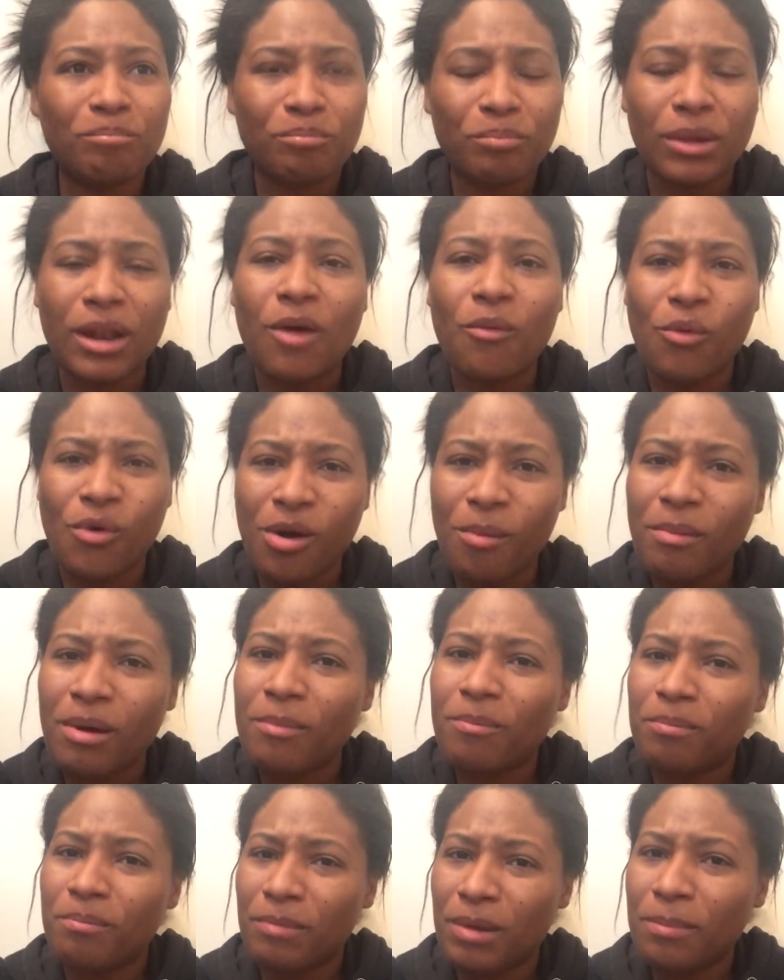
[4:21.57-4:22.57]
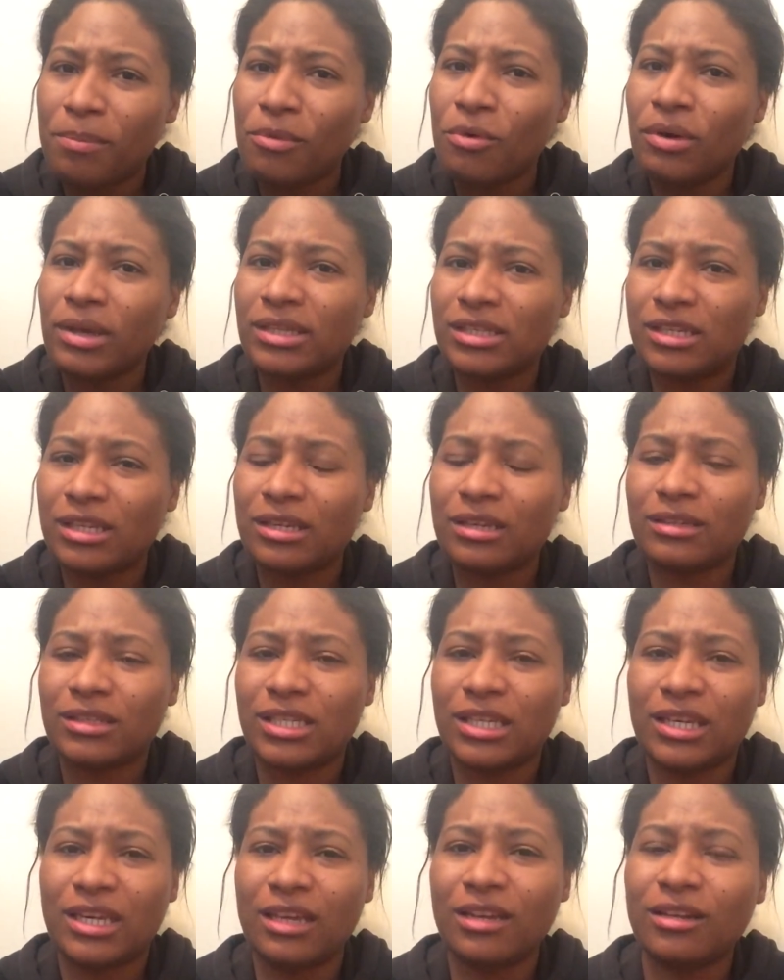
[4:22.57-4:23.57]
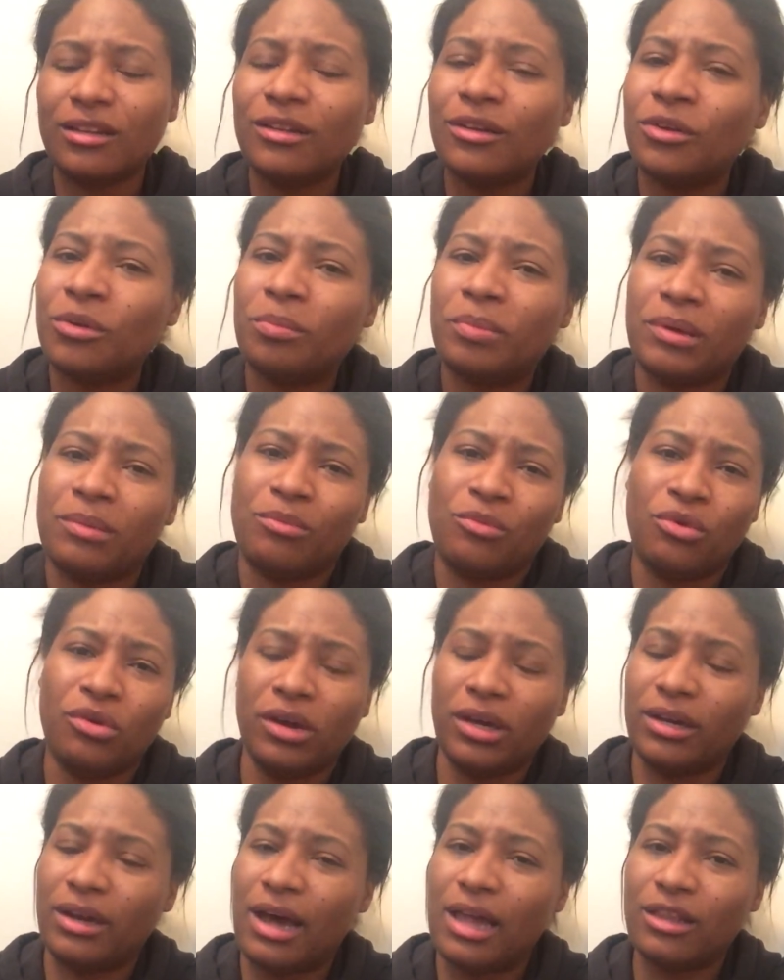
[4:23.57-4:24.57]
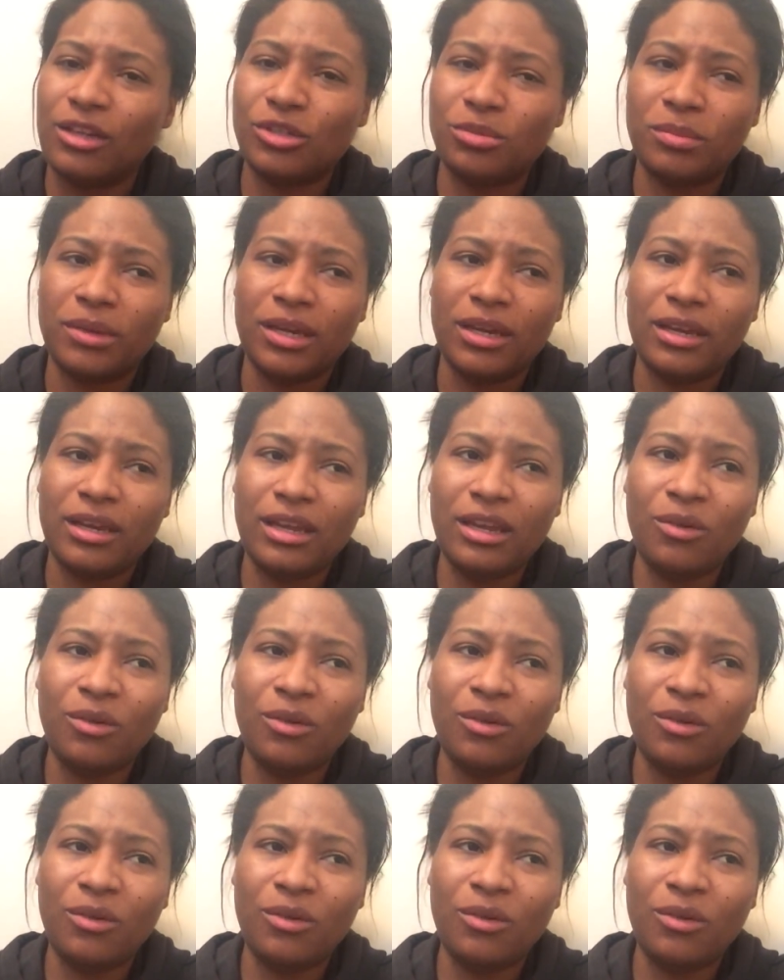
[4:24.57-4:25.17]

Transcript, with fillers: But I want my, my boys to, to get a little bit more acknowledgement.